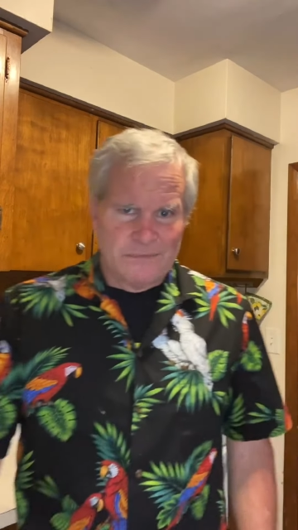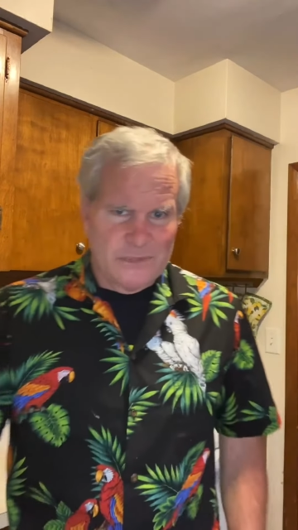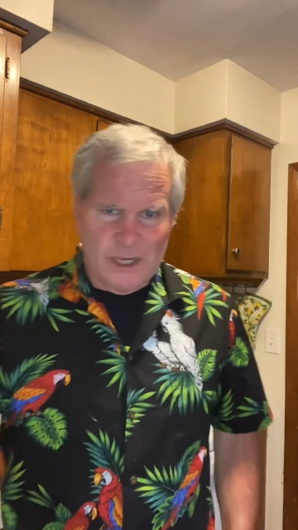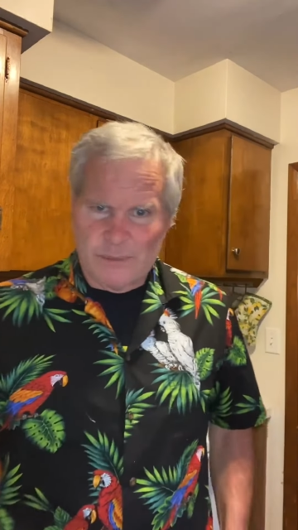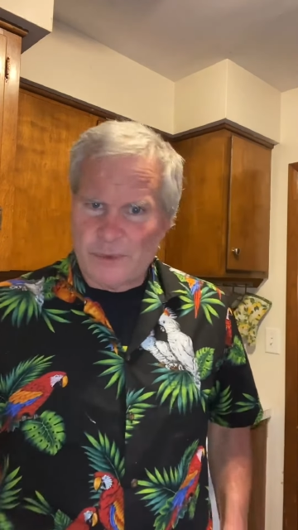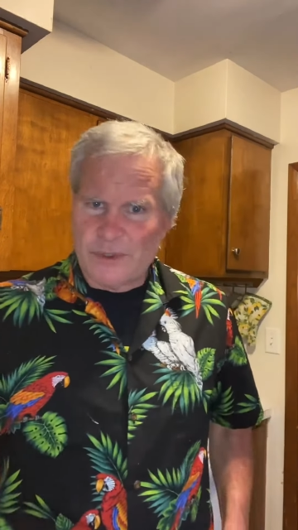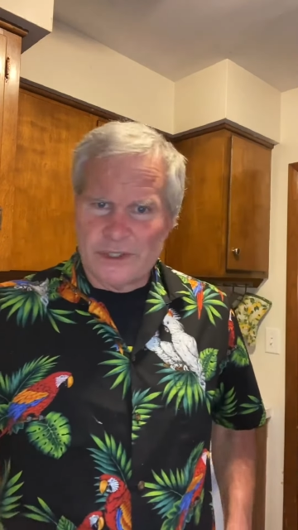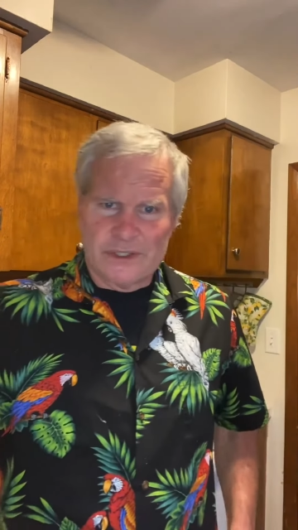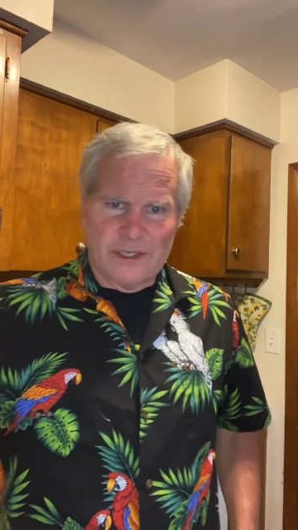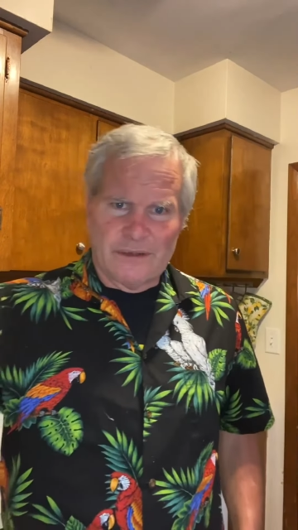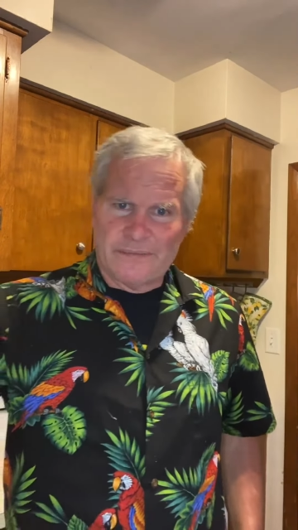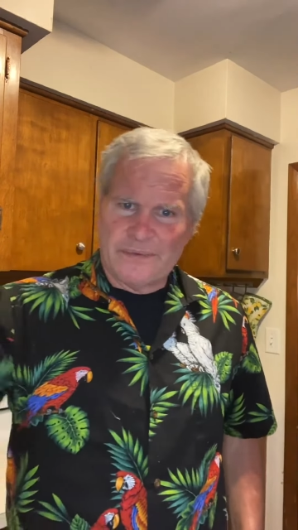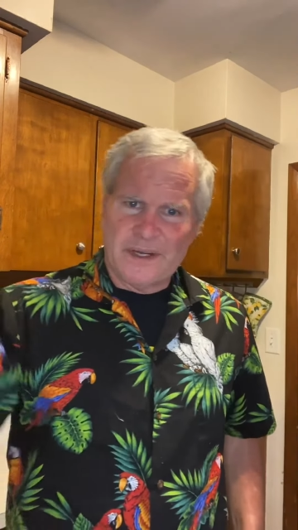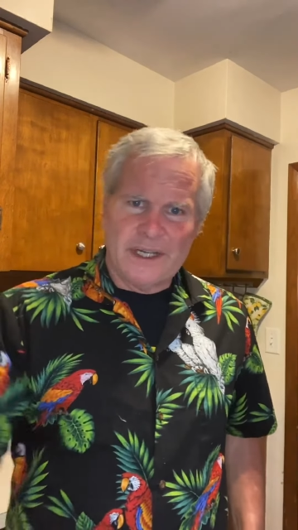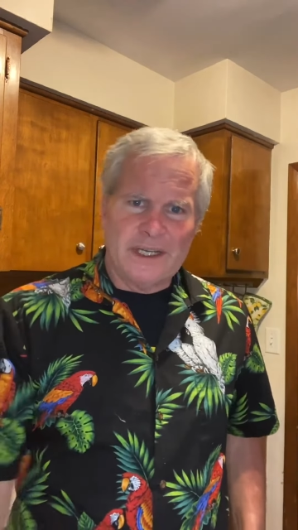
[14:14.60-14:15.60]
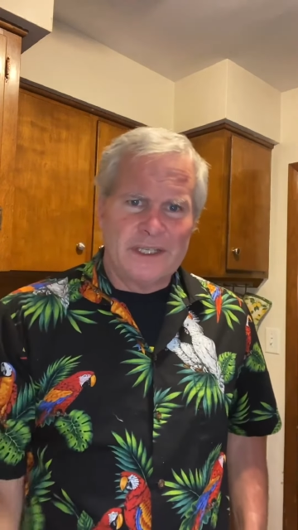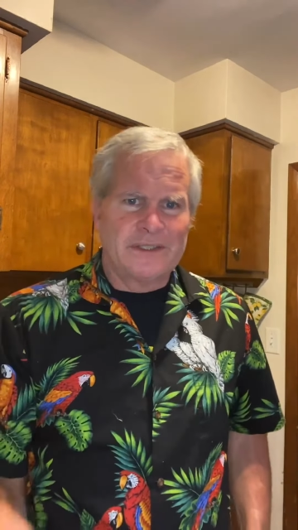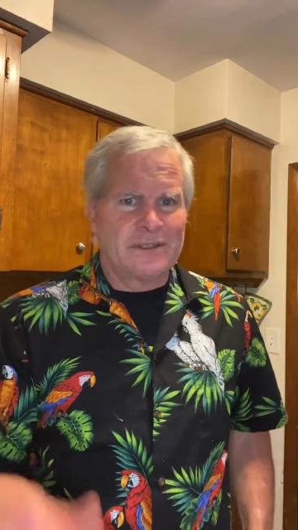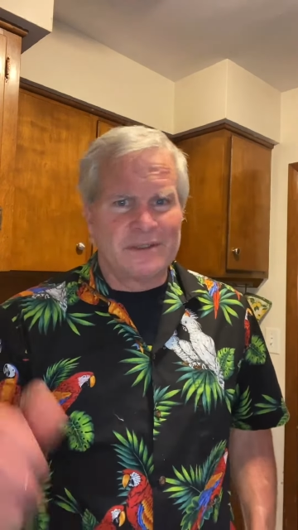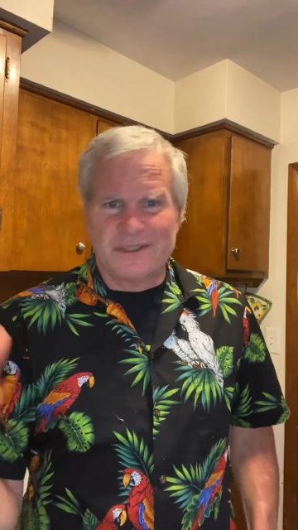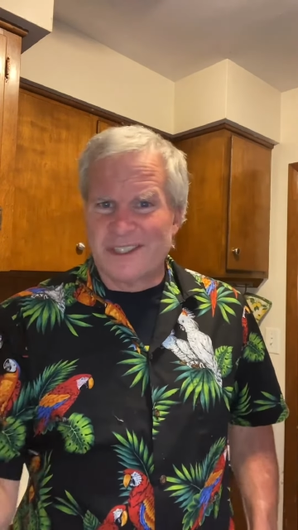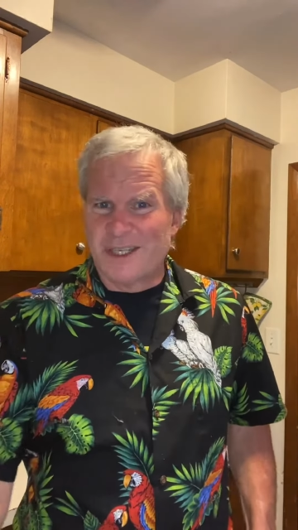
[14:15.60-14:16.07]
Tupperware's in the fridge,
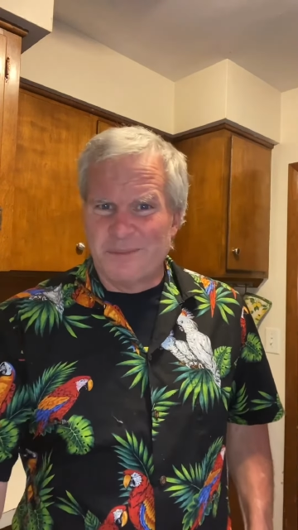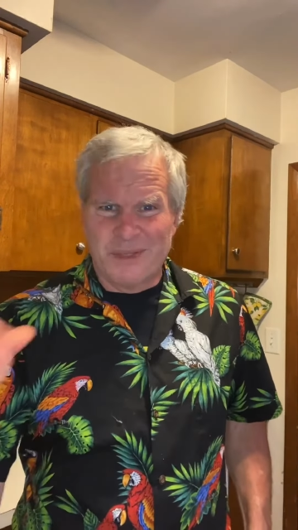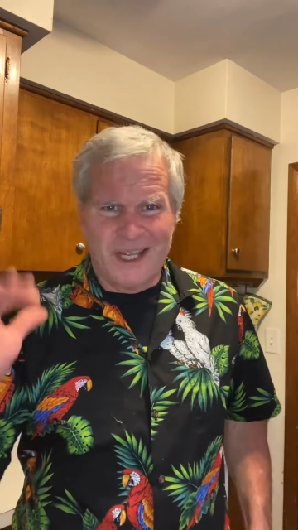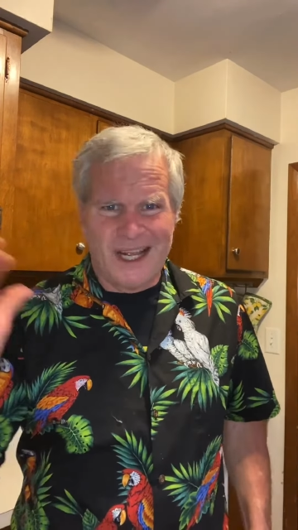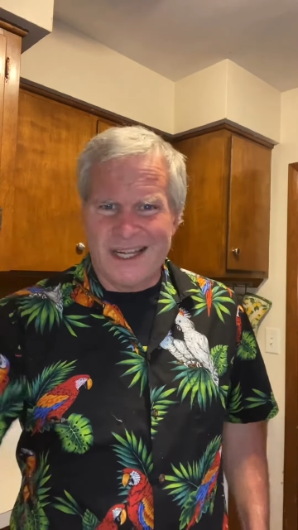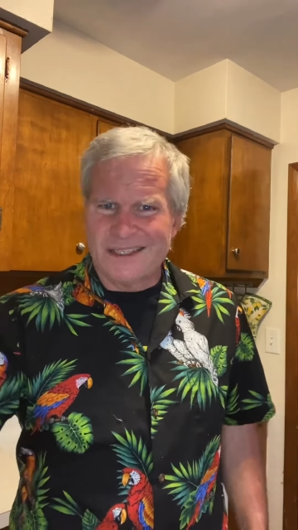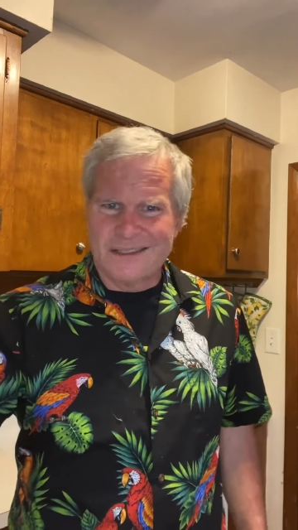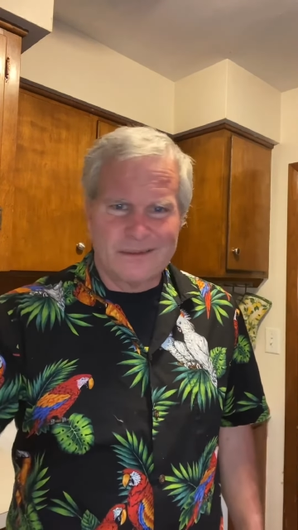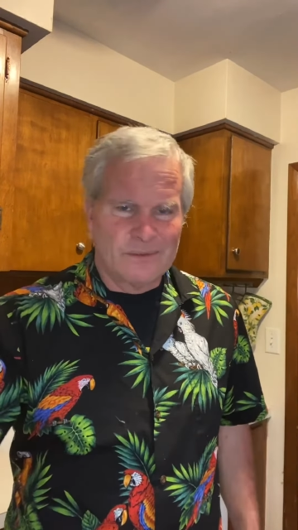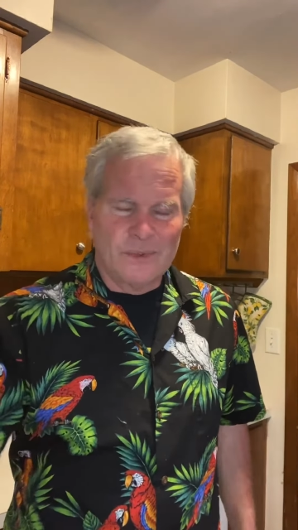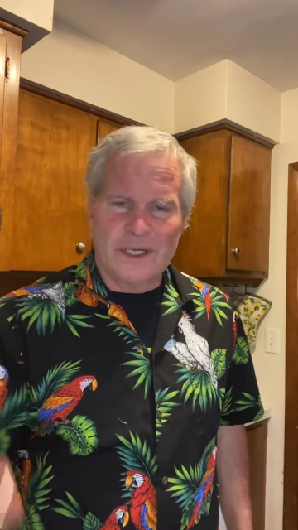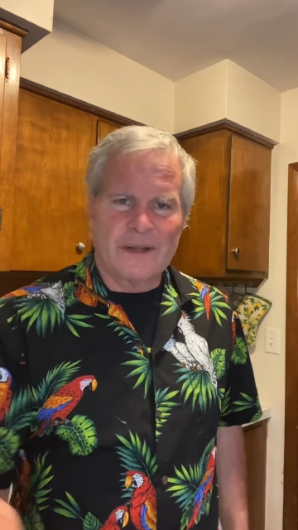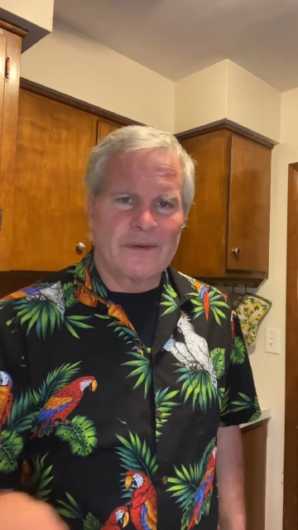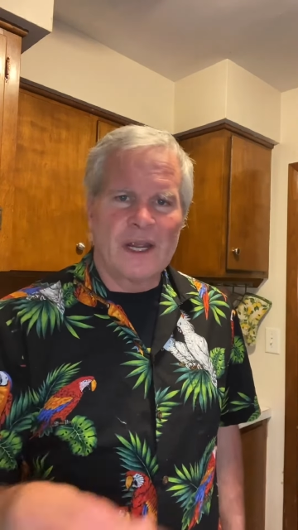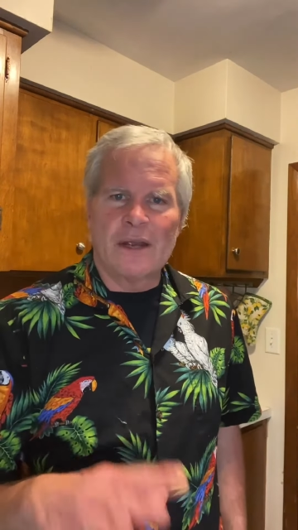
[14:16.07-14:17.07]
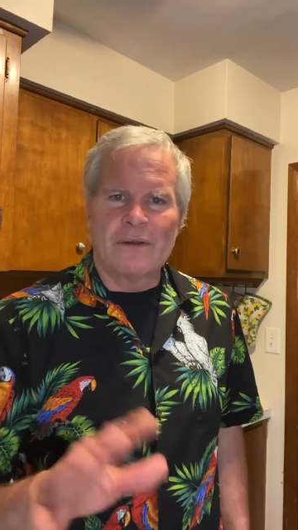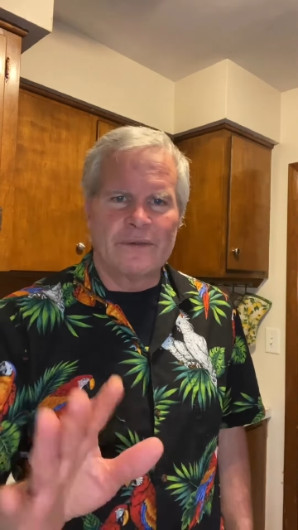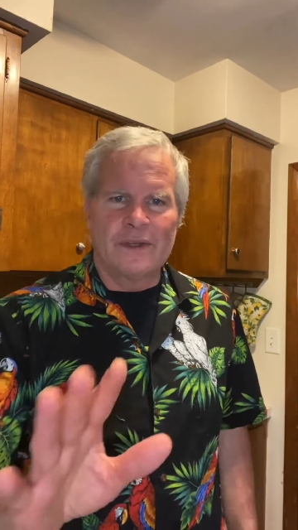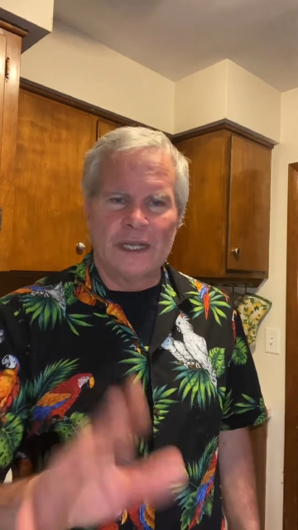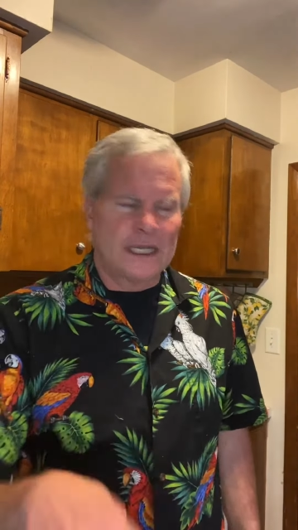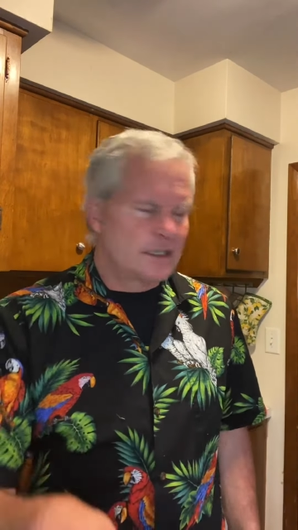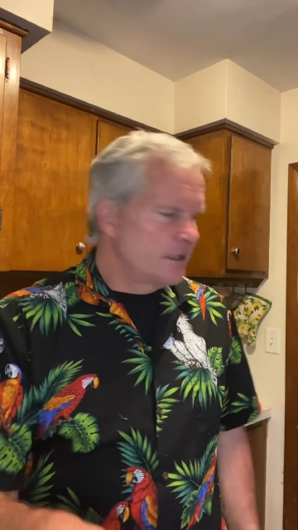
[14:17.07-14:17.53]
Ziplocs, whatever, however
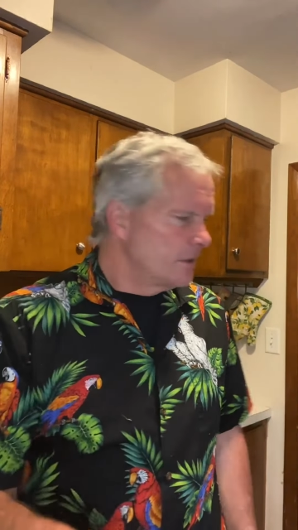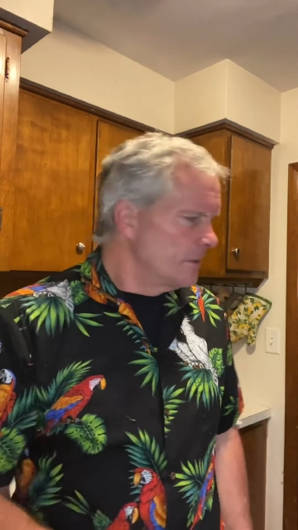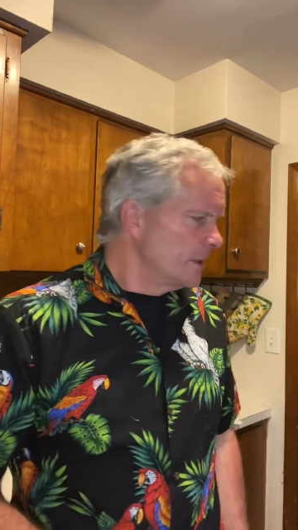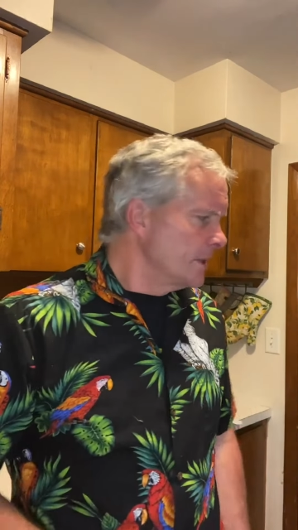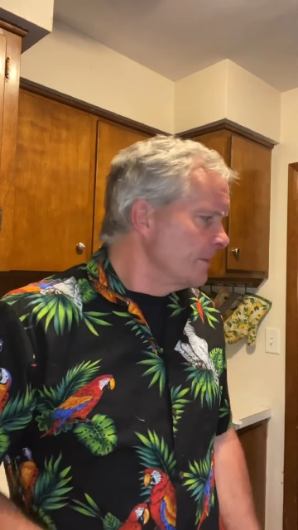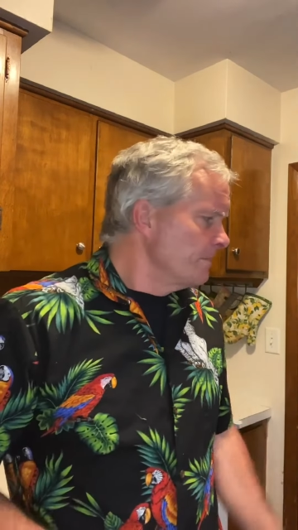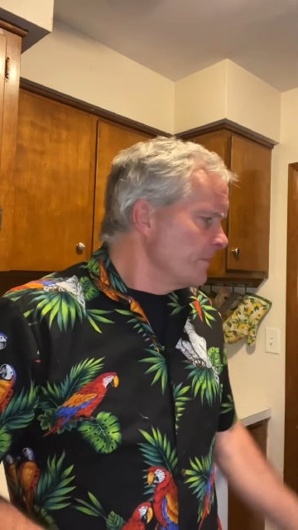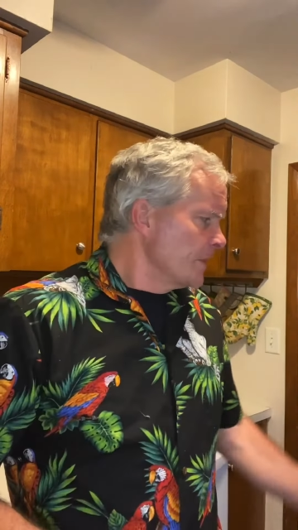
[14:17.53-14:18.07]
you like to do it.